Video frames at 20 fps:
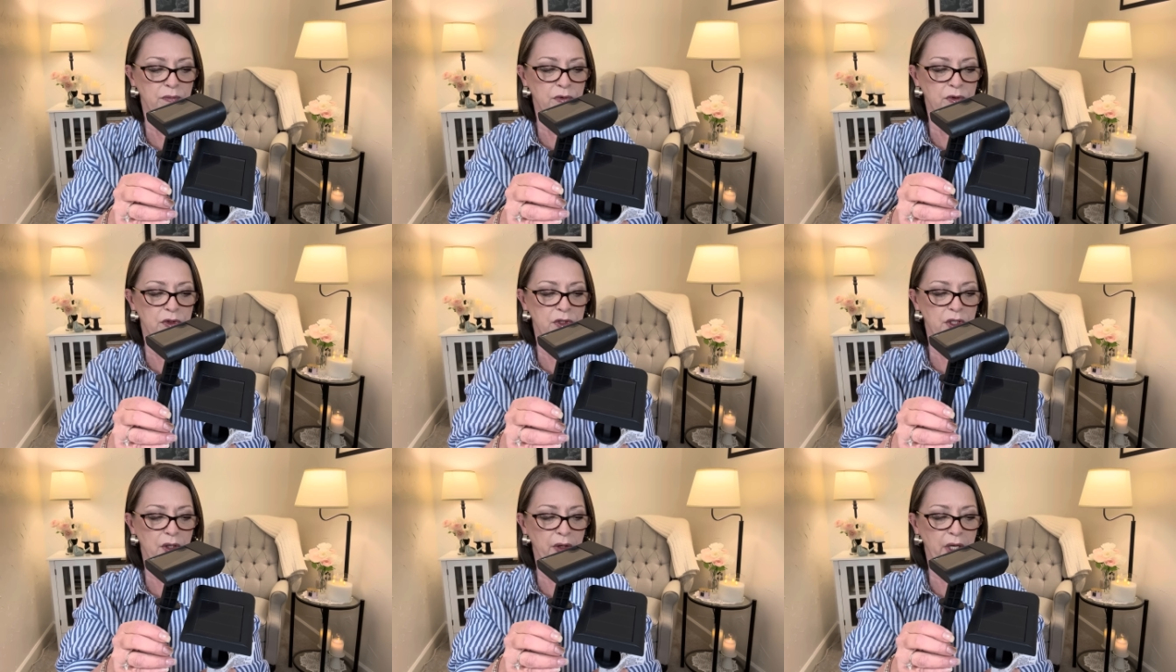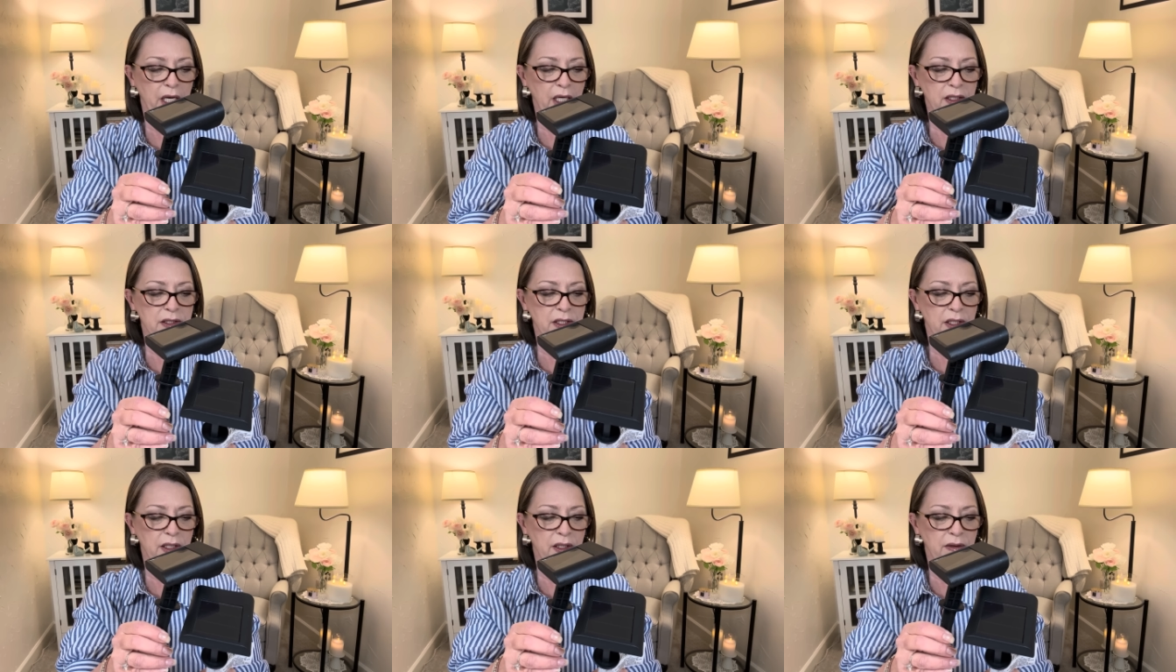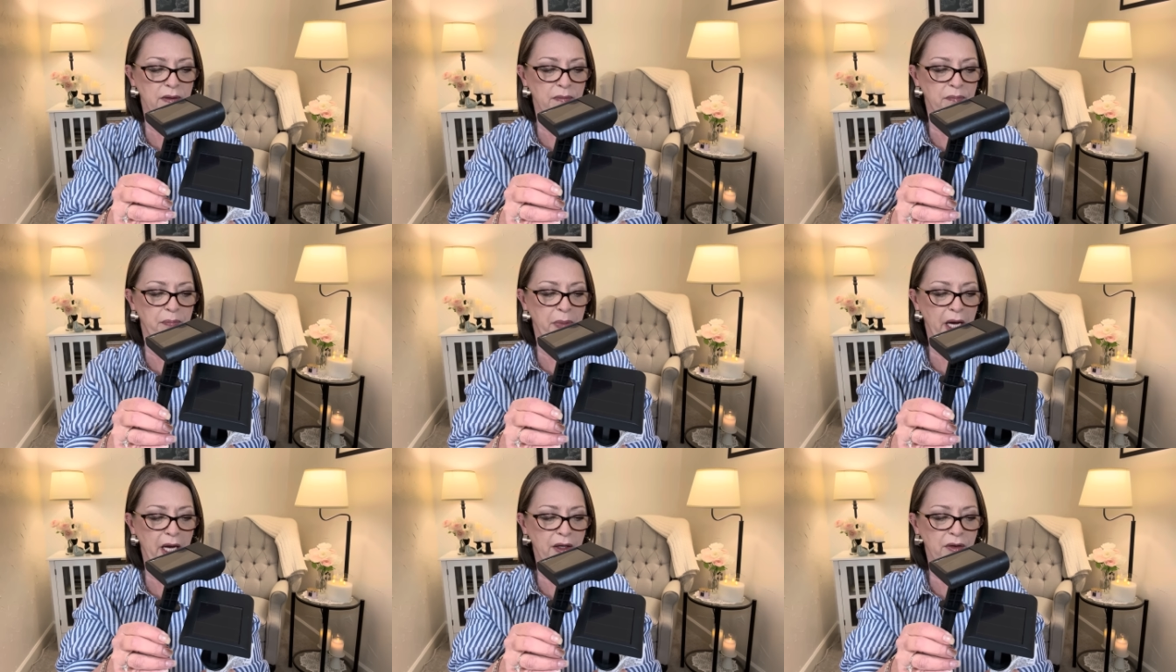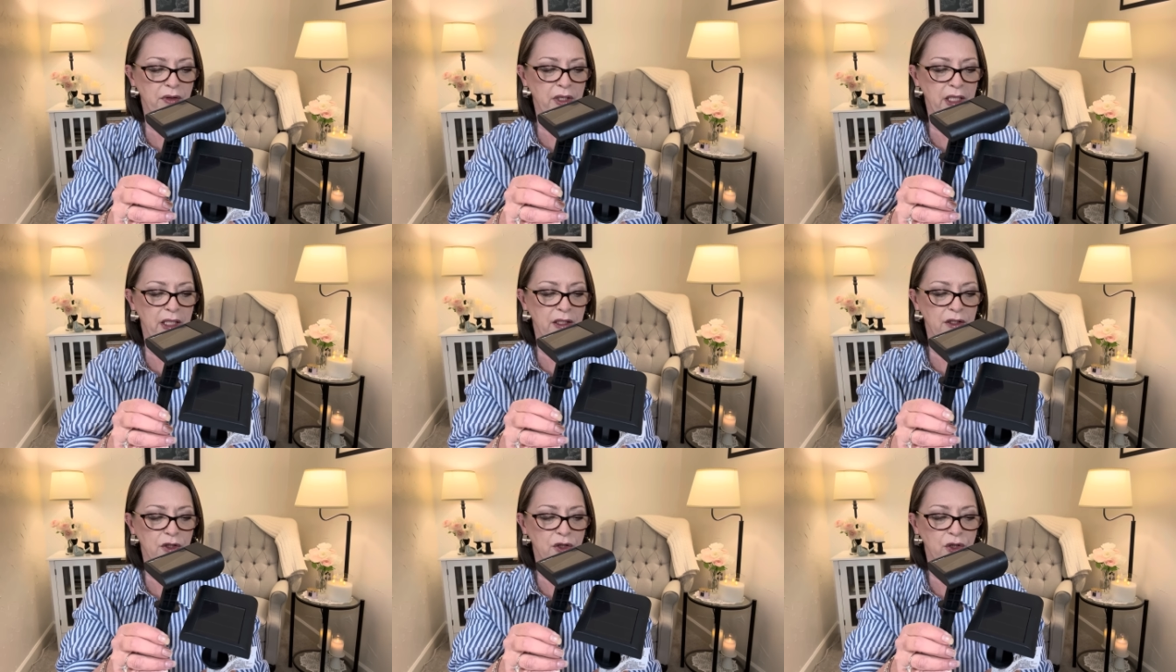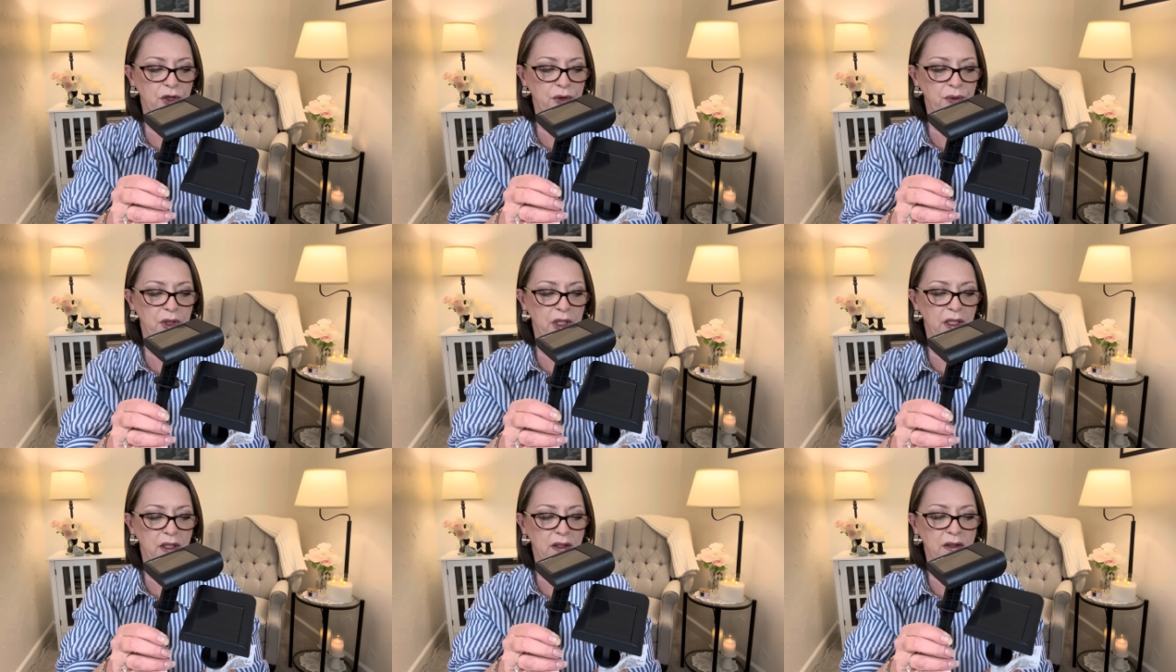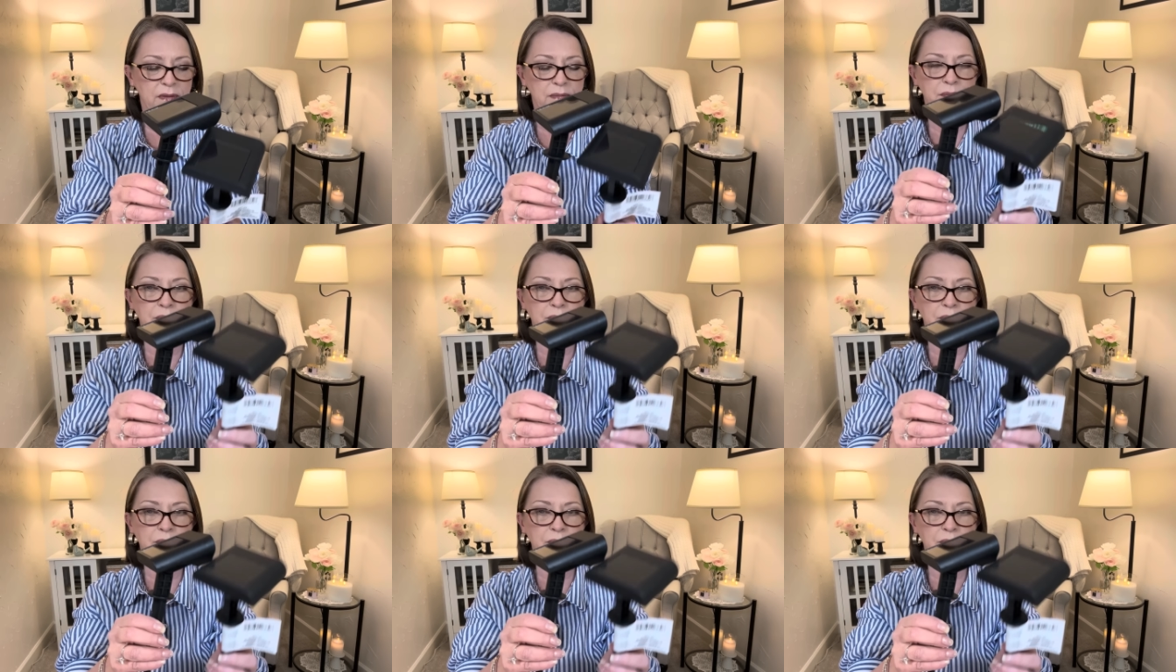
So excellent, battery included.